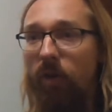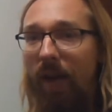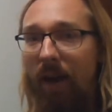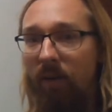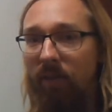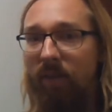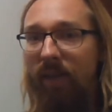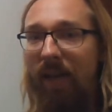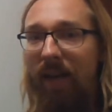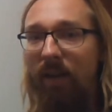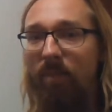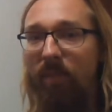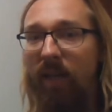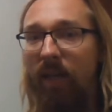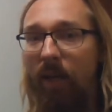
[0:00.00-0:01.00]
How does an
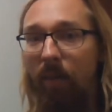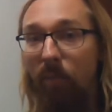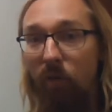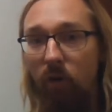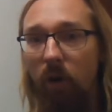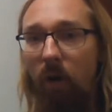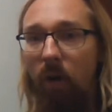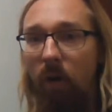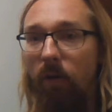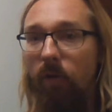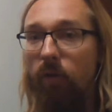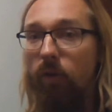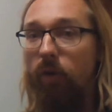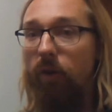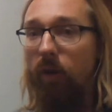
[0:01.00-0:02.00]
atom become
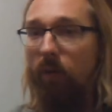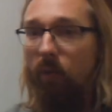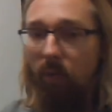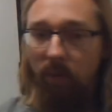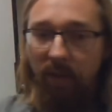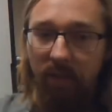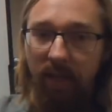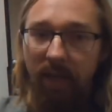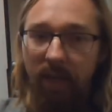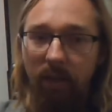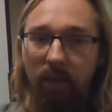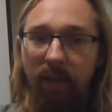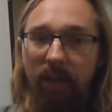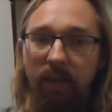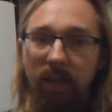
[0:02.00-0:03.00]
charged? Well, let's take a
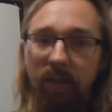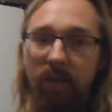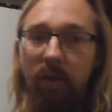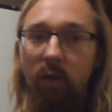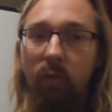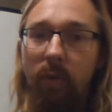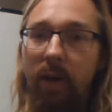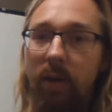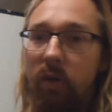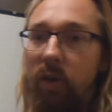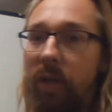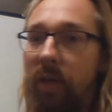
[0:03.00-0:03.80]
look at this situation